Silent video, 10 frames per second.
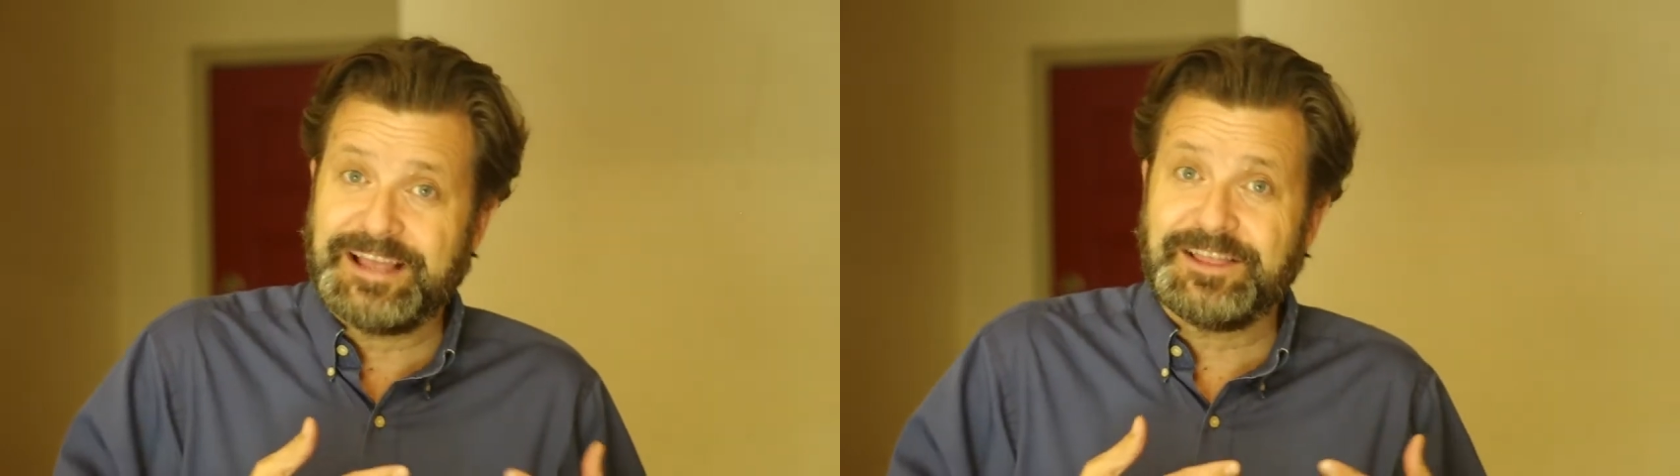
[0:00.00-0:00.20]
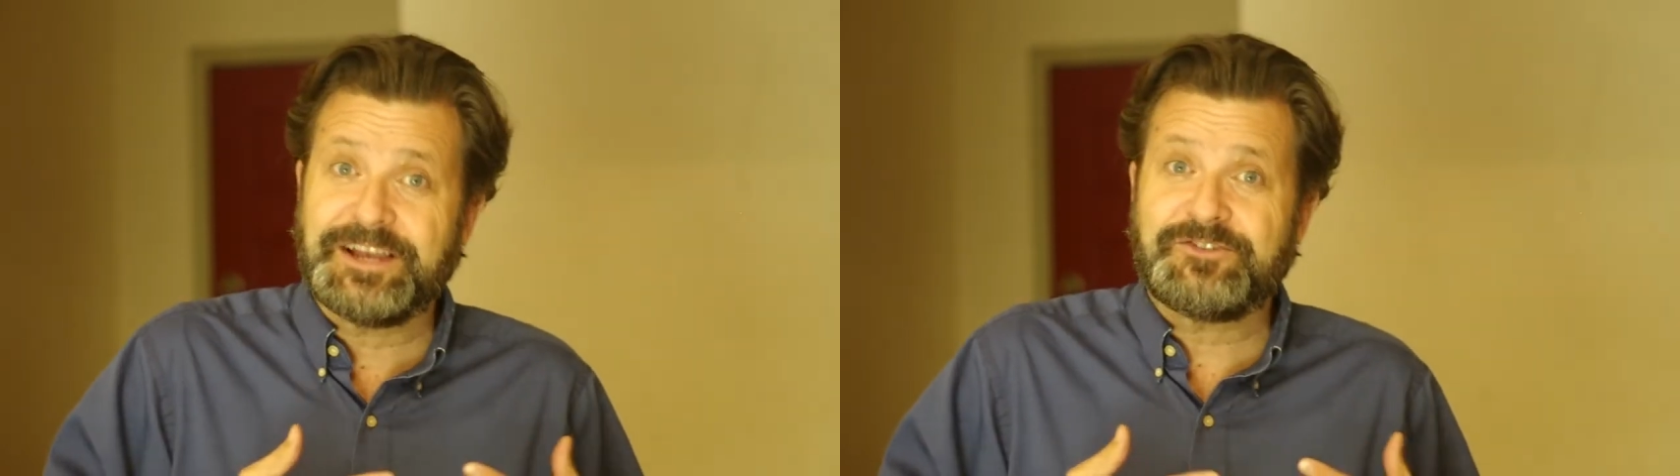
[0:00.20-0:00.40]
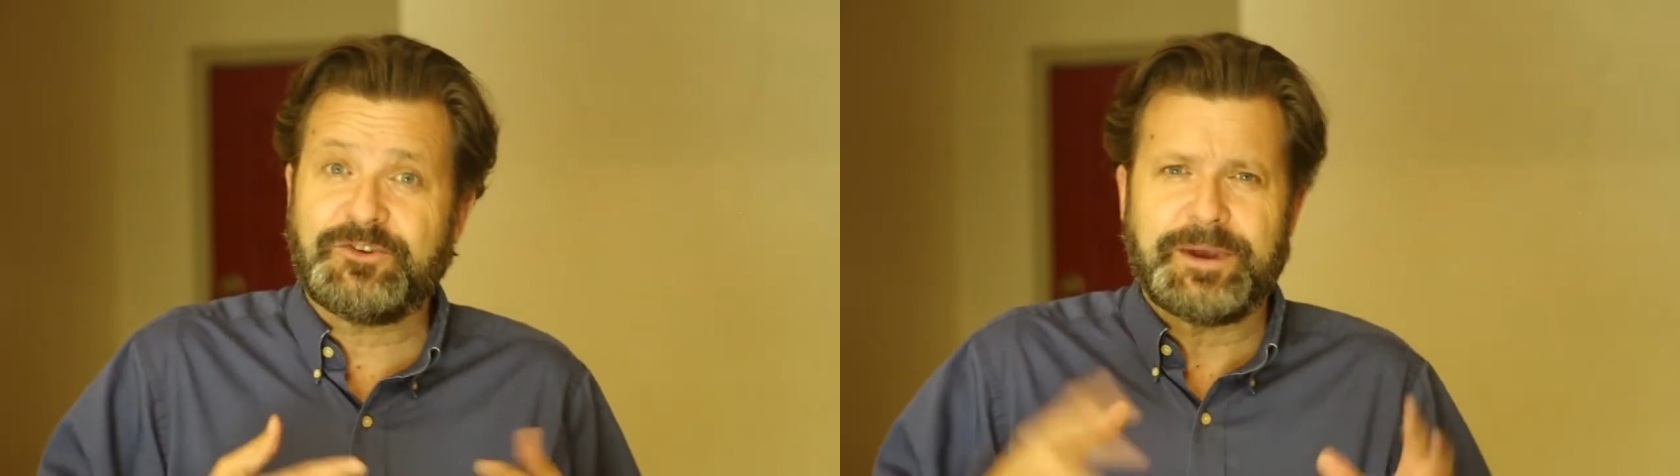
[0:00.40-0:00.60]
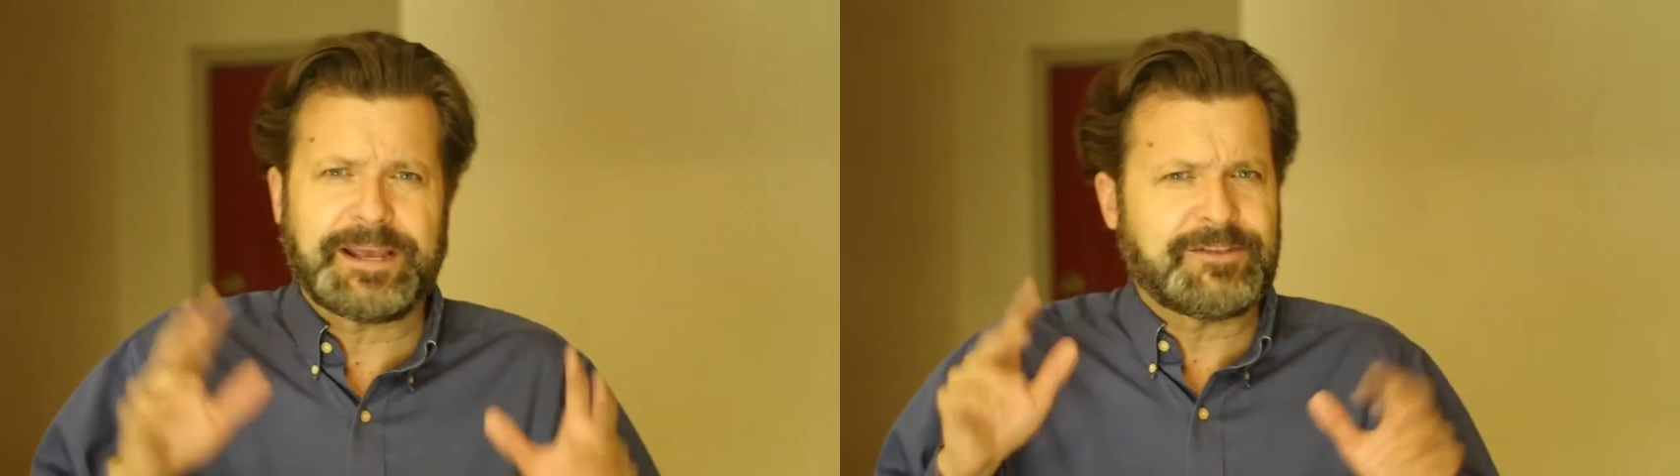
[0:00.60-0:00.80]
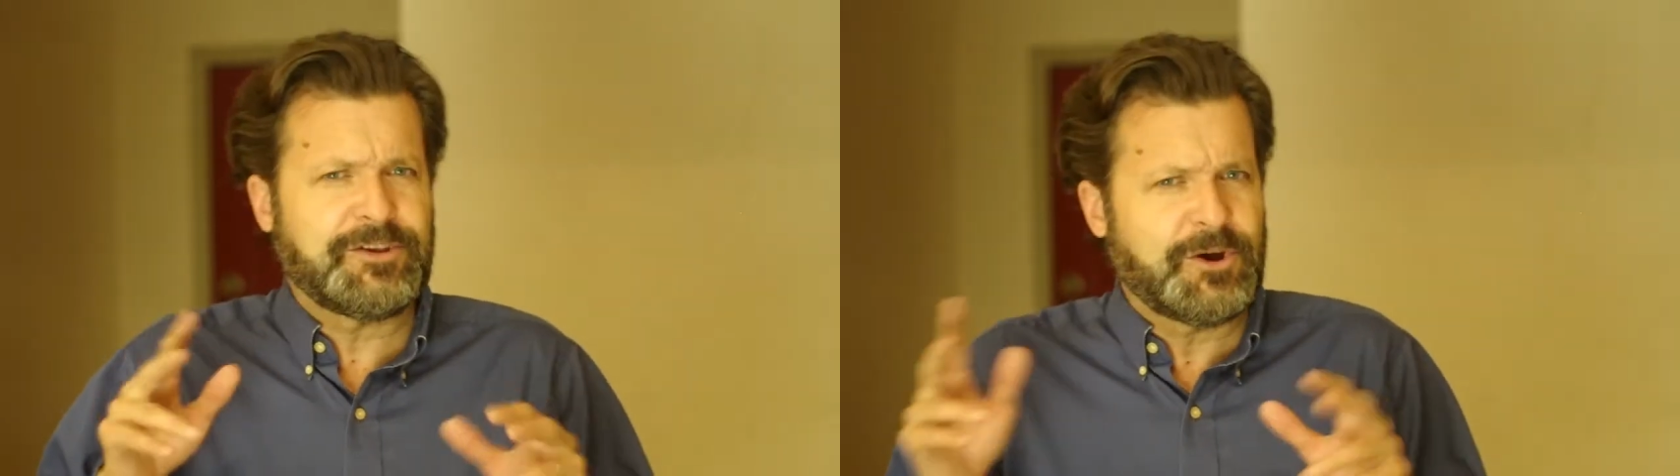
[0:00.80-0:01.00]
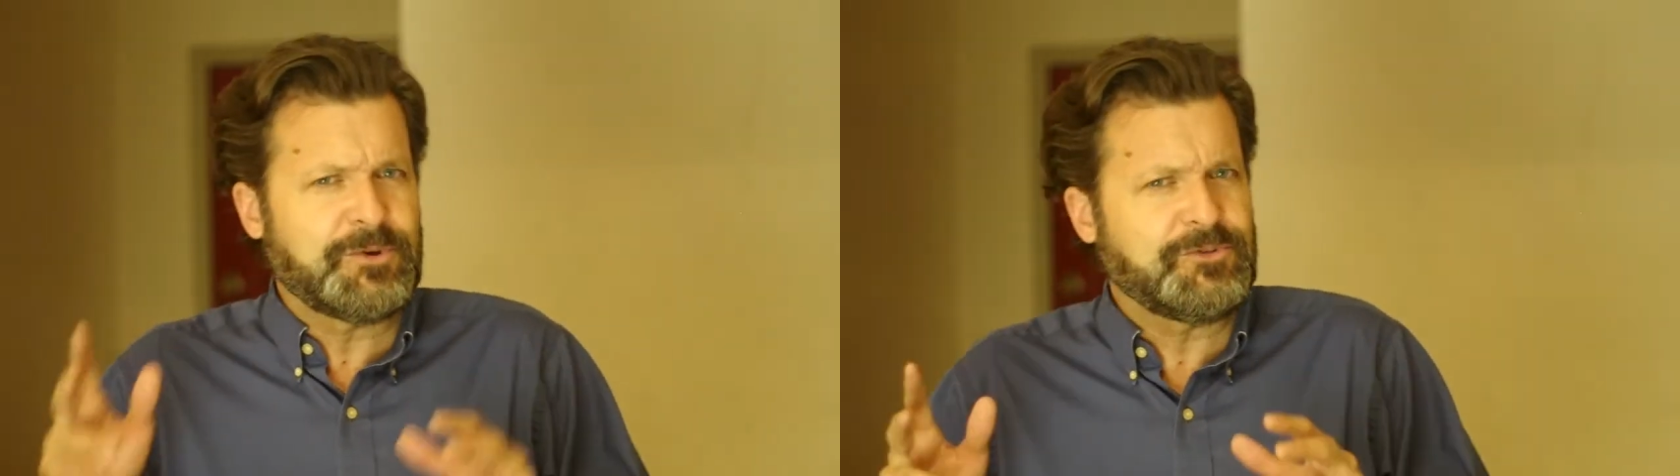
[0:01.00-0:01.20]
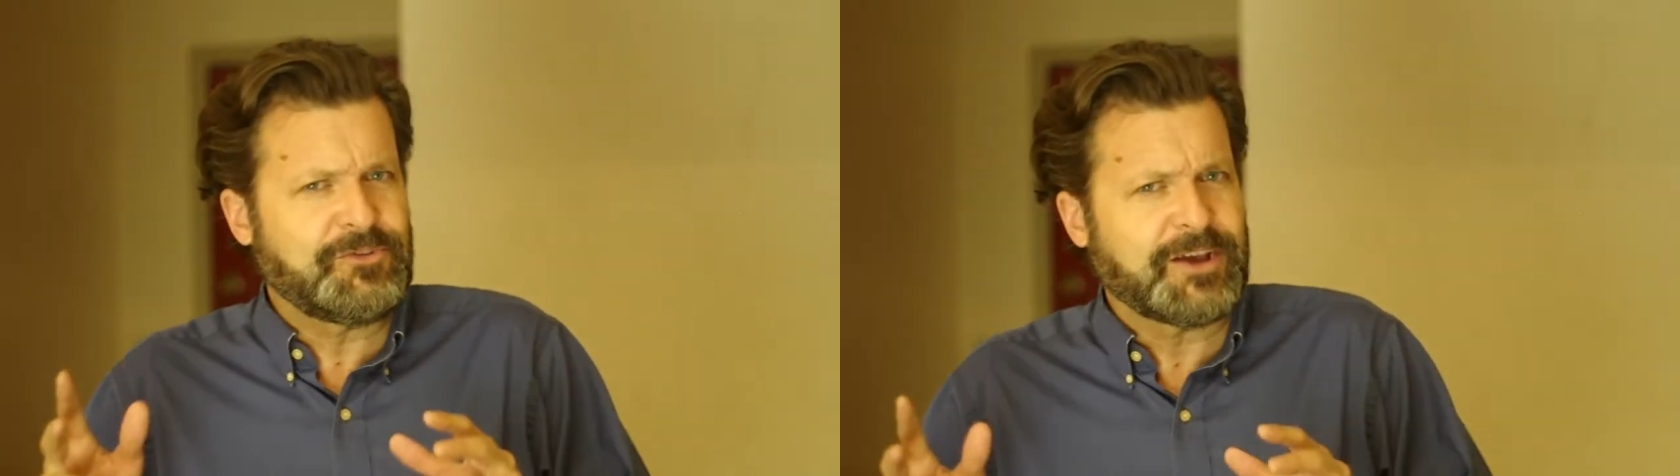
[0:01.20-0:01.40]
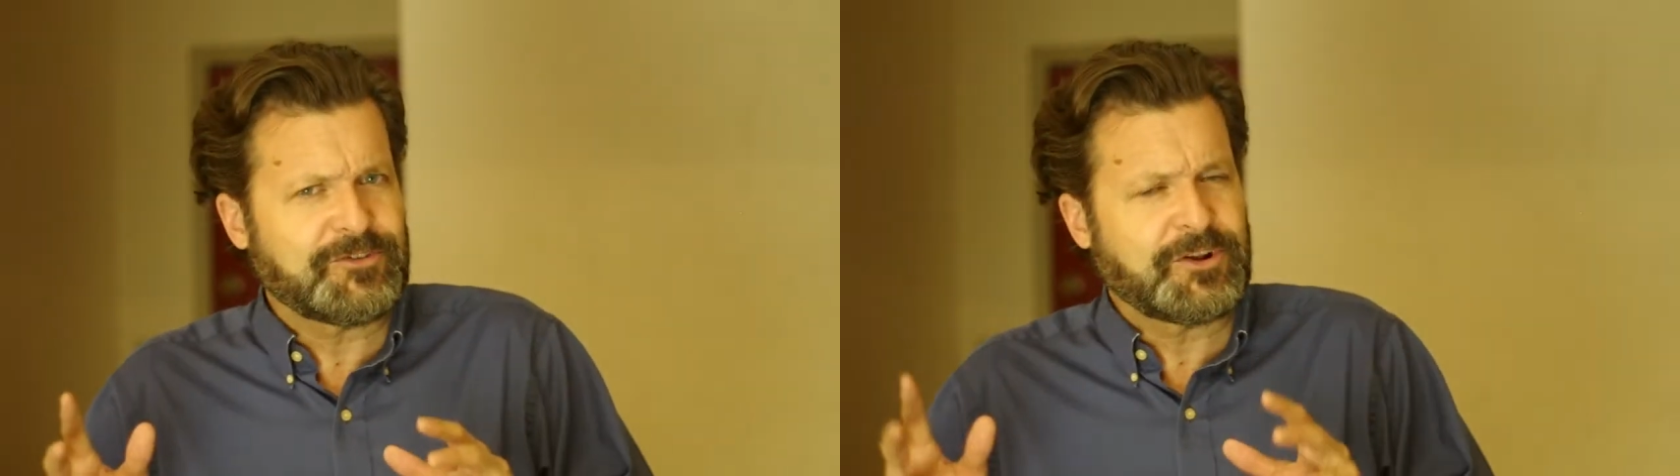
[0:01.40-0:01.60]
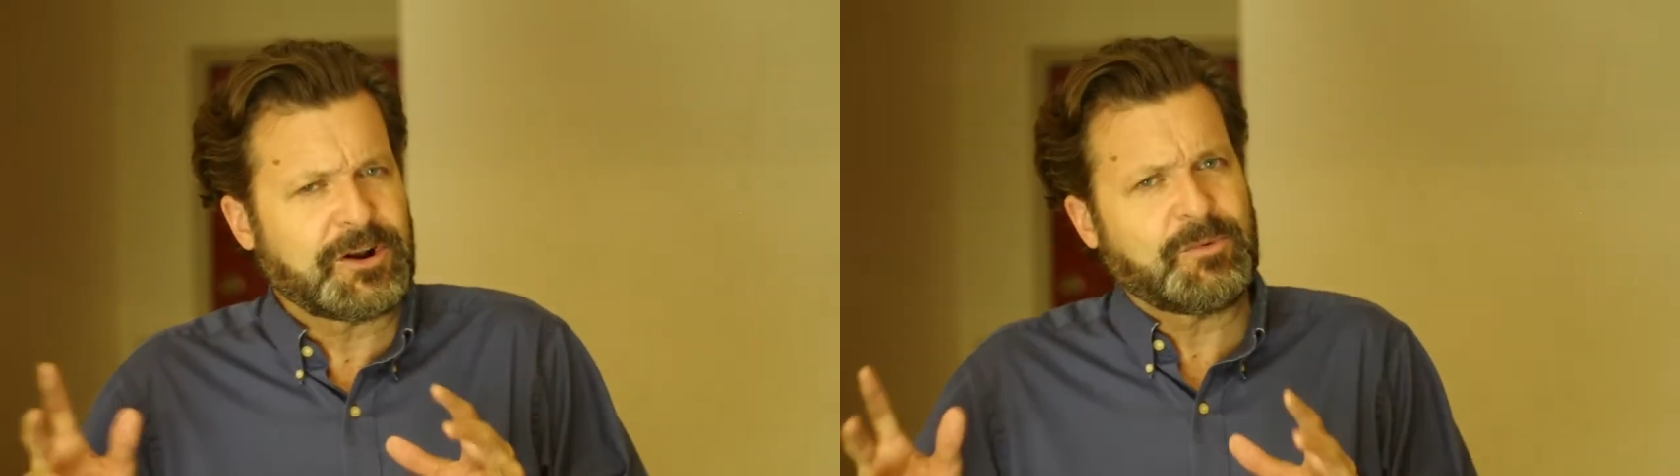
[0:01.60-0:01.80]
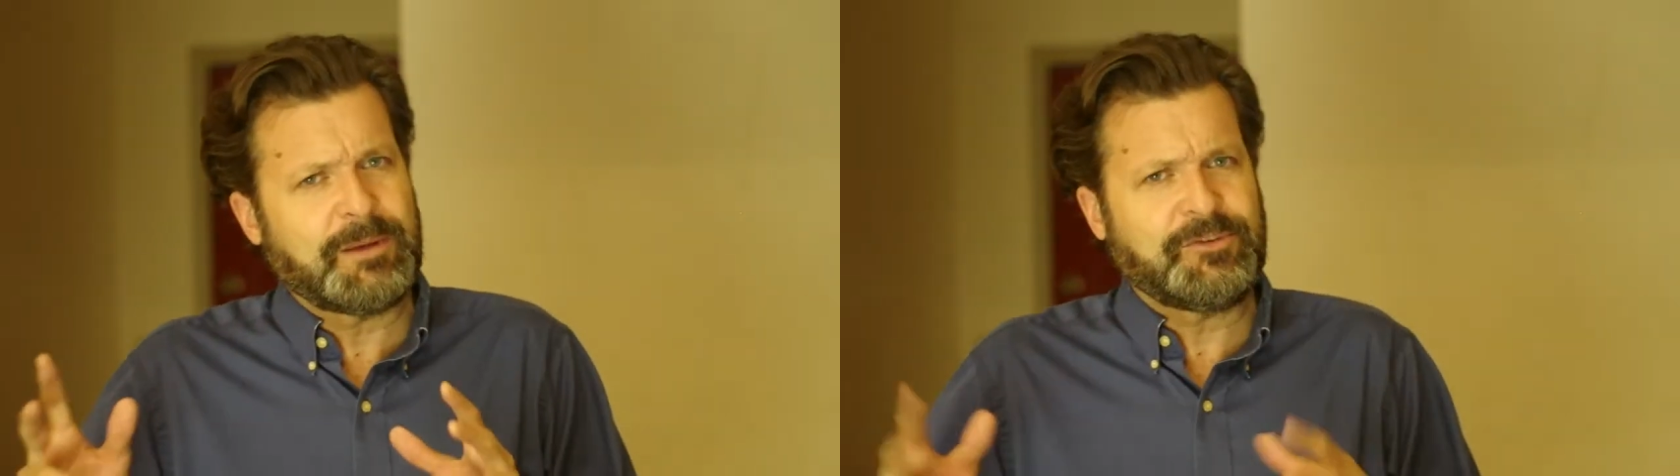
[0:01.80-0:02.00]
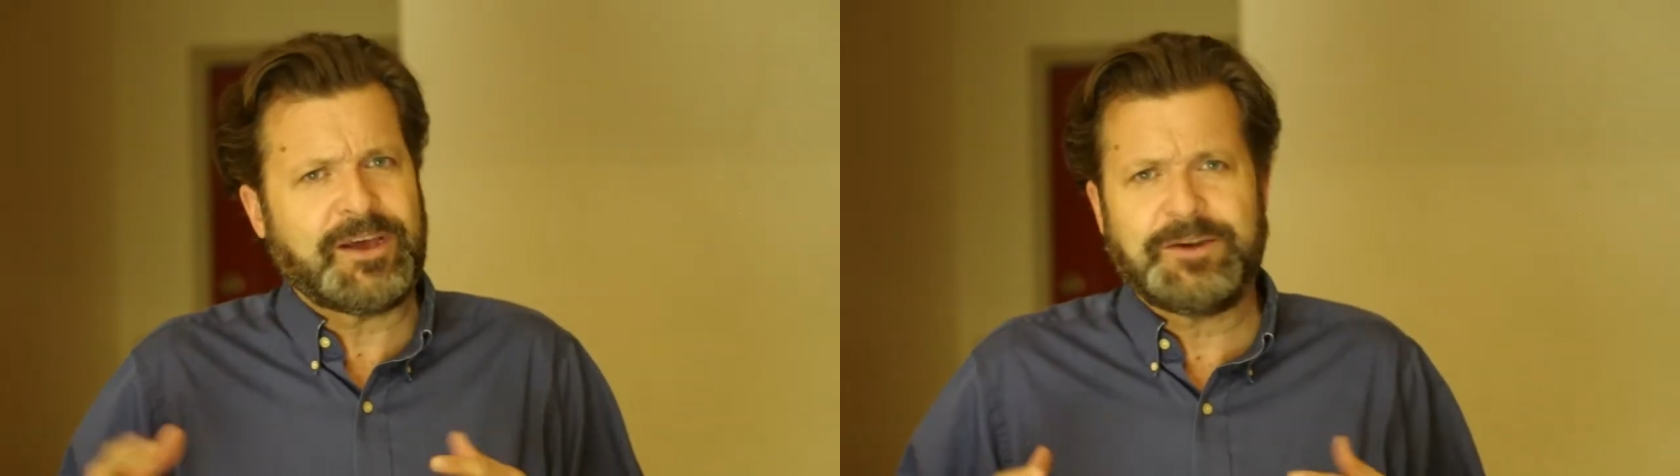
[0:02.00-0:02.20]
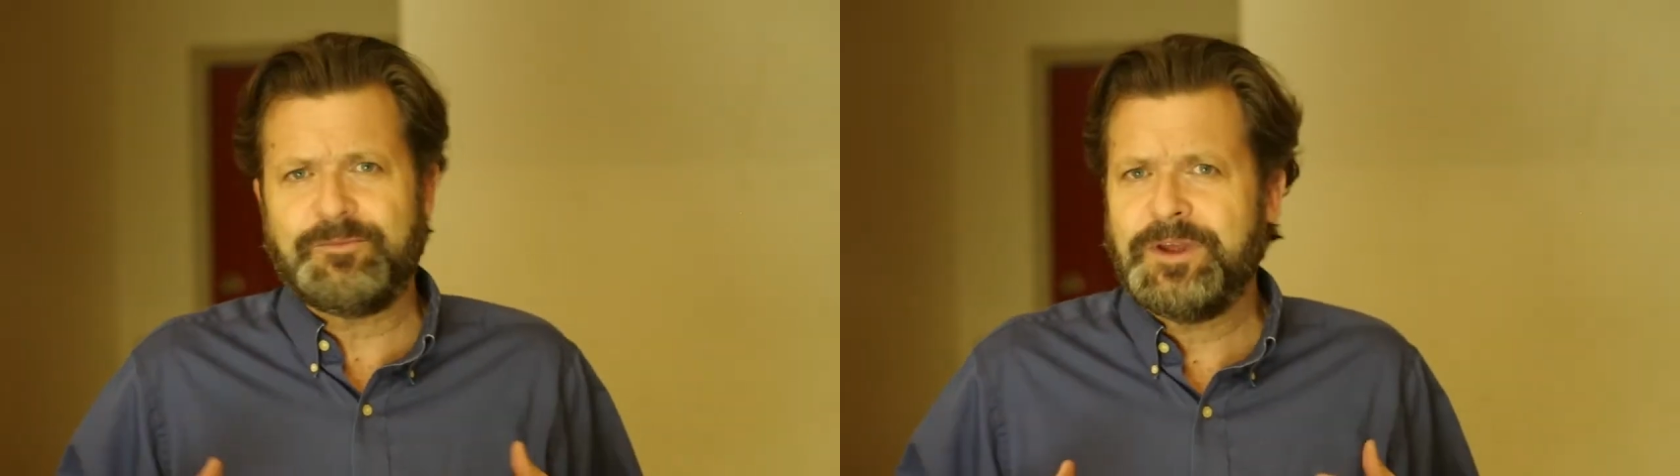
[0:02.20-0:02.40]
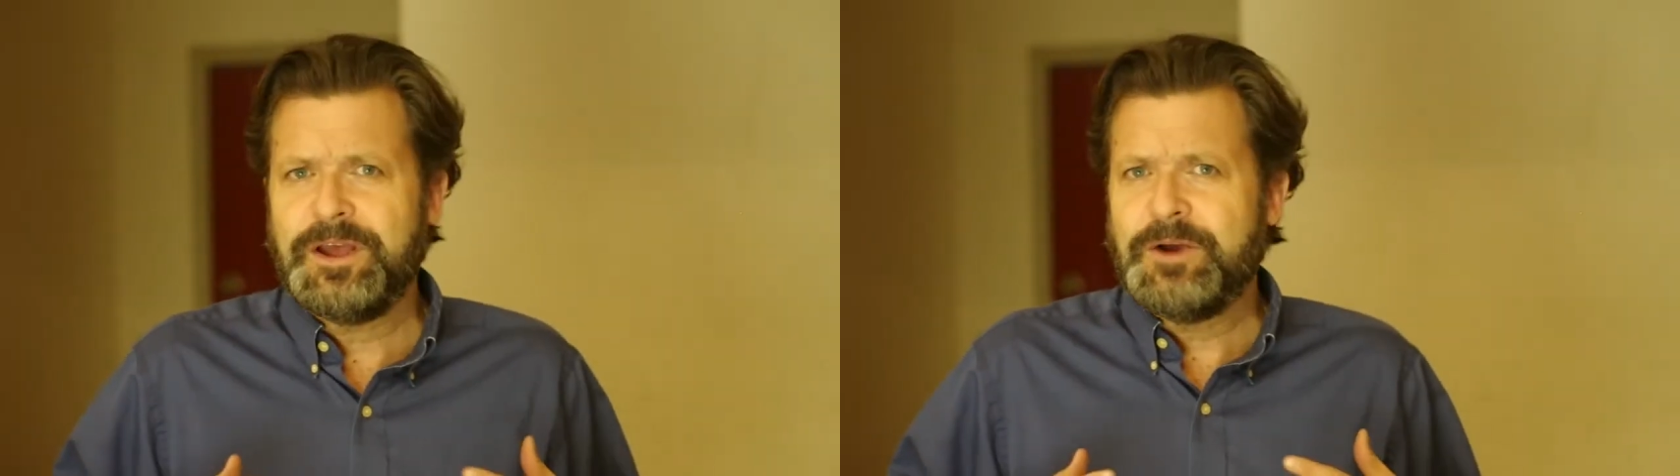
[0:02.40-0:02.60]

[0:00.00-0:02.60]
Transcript: a link to a get to know you section on our website, and